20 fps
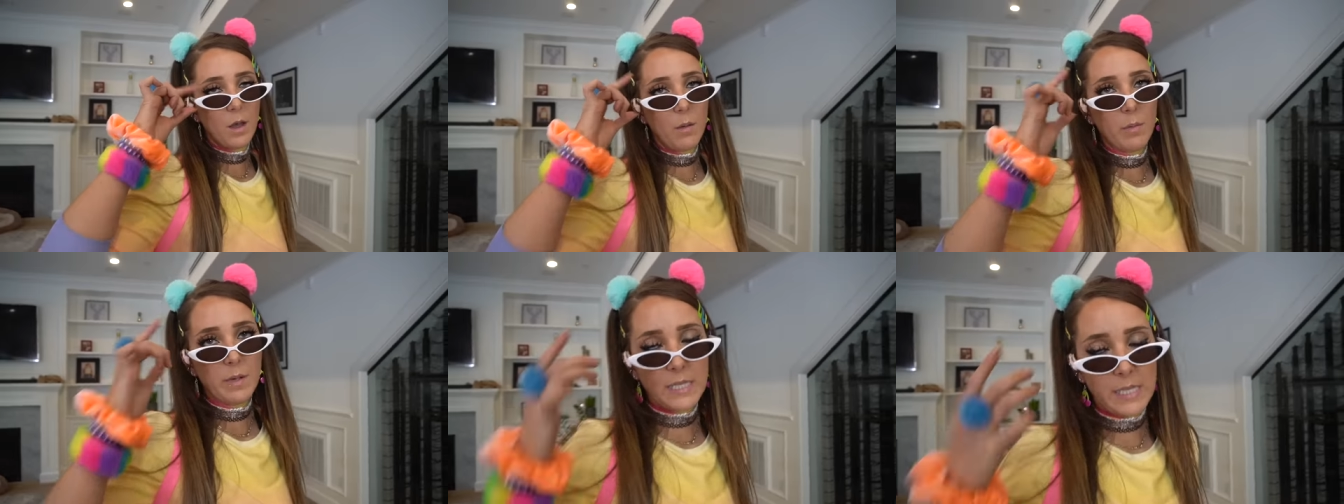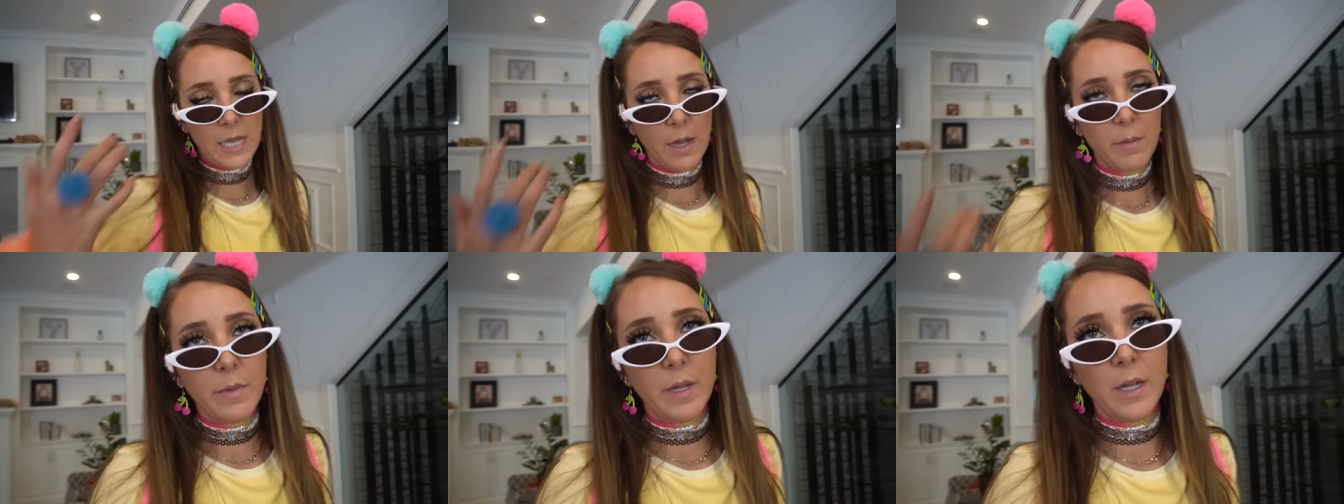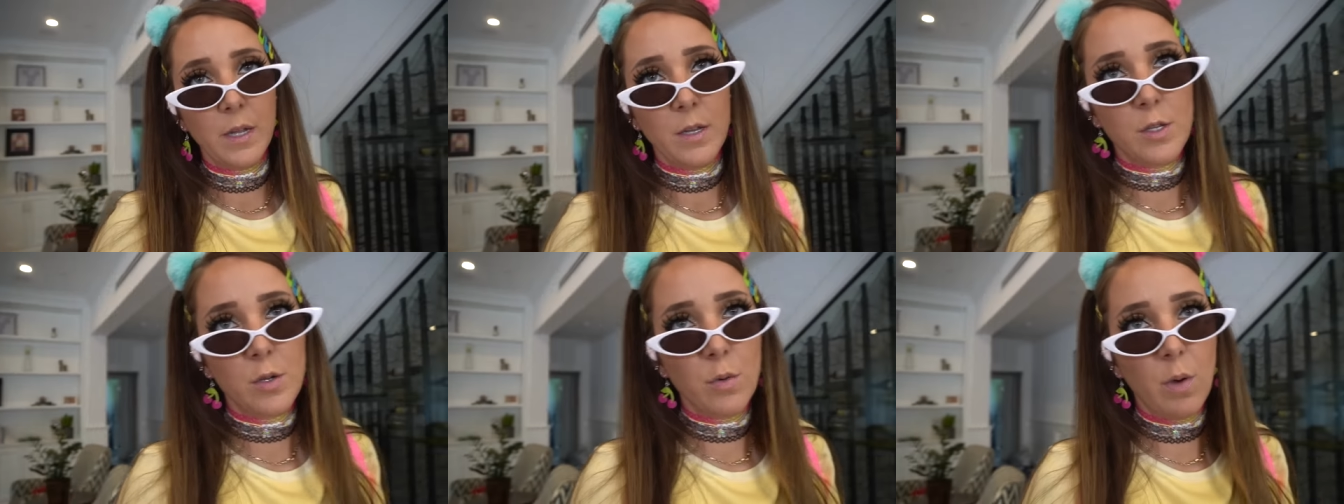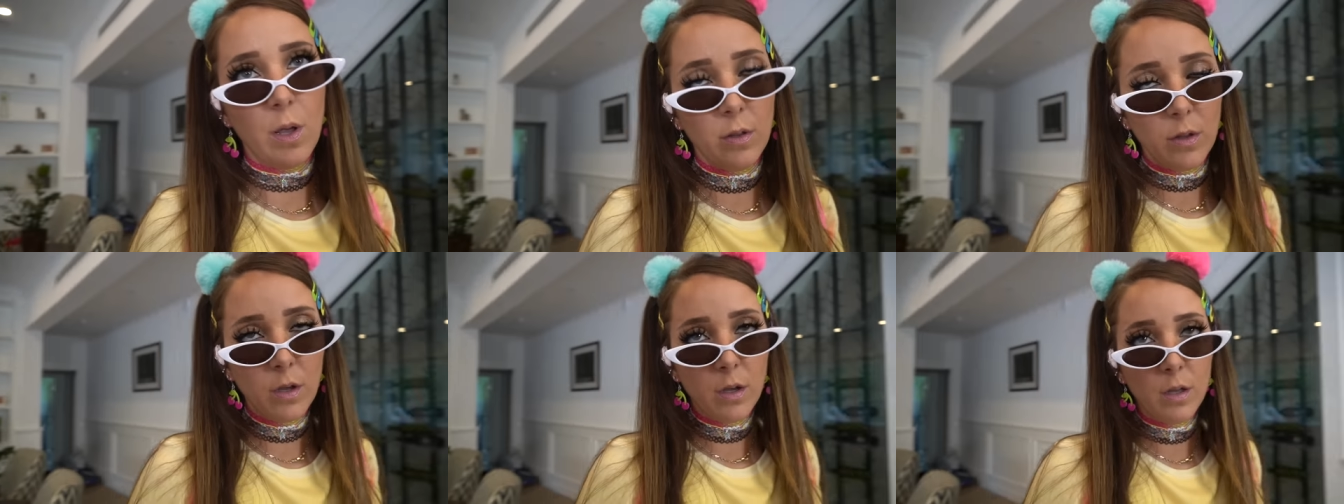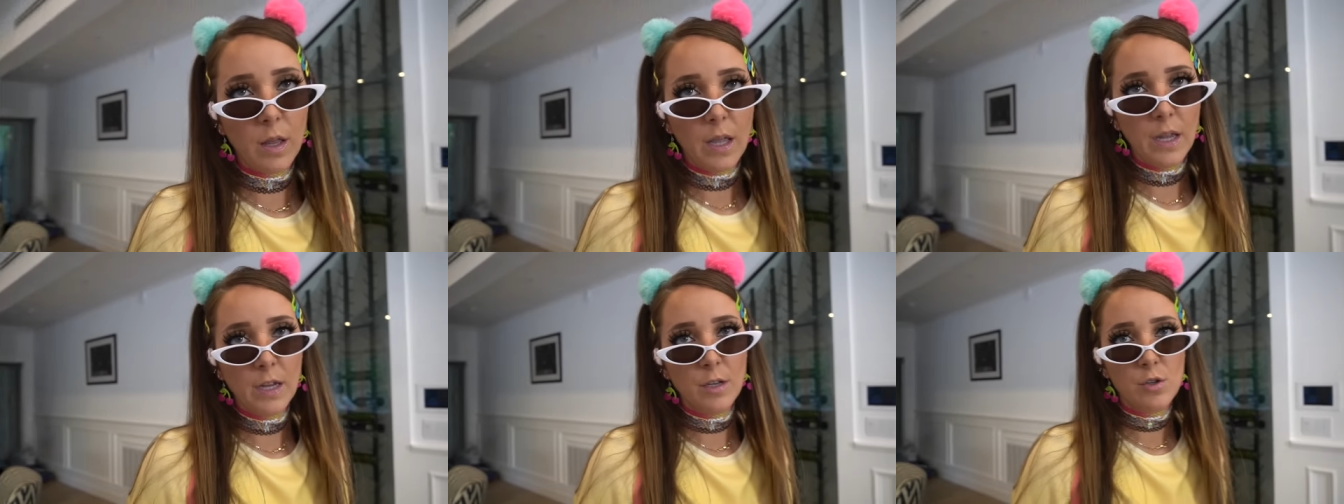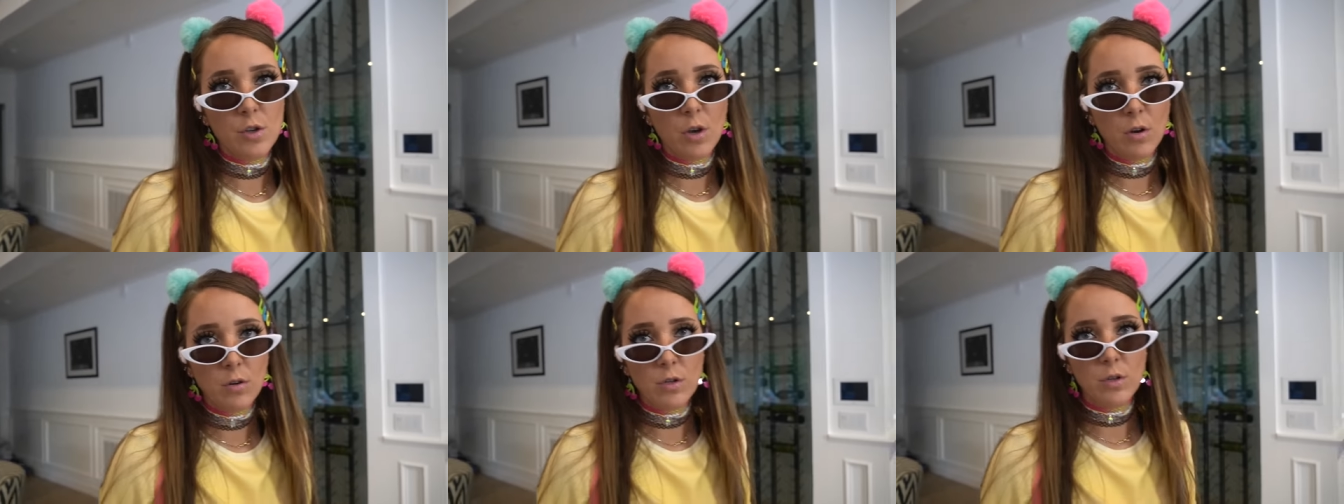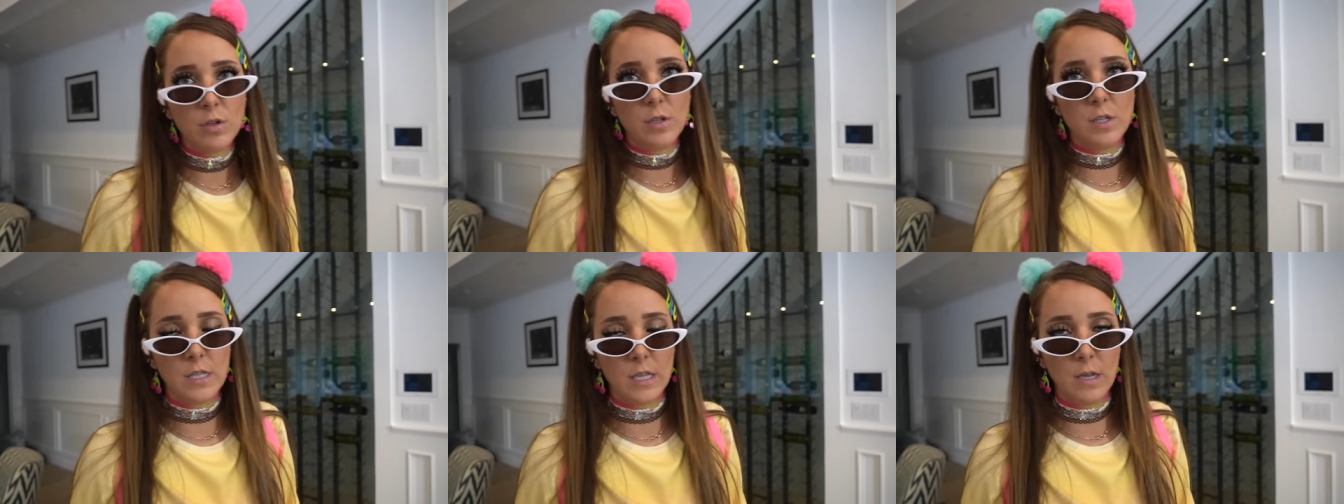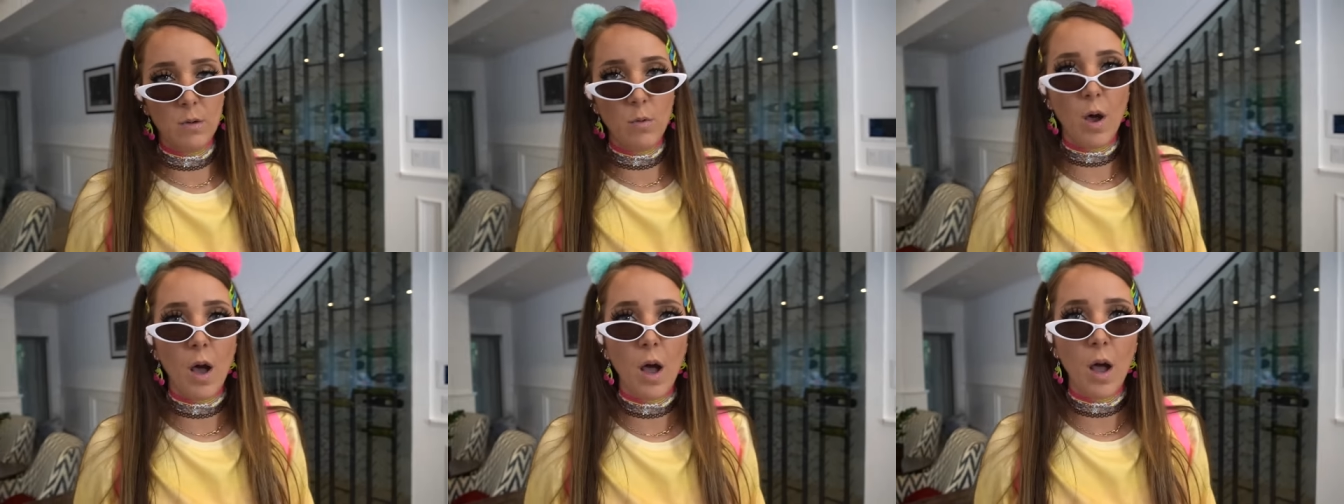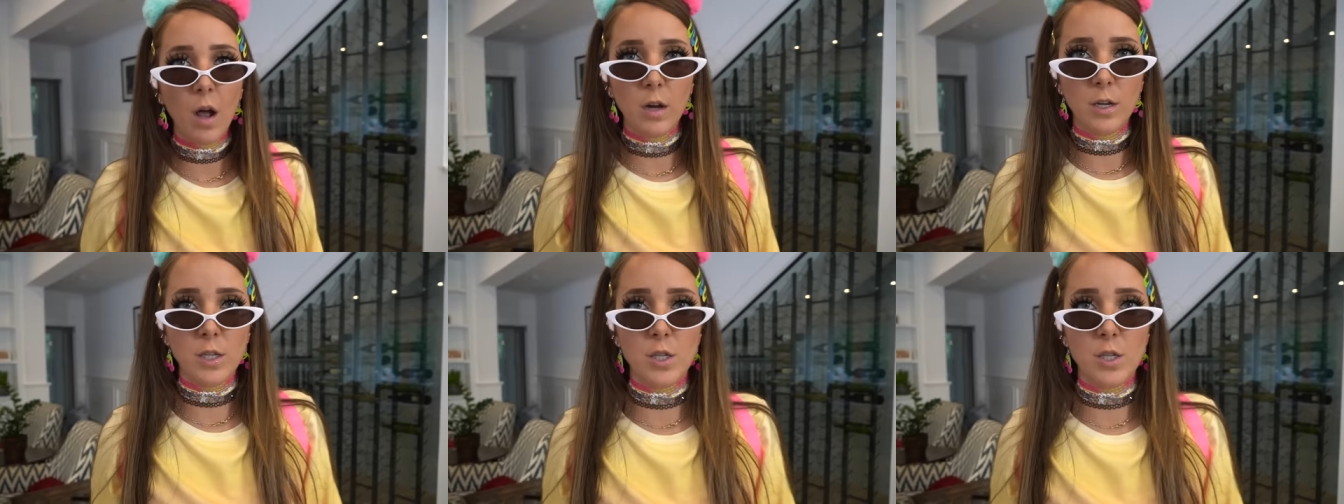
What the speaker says: No, but tell me, do I look like JoJo Siwa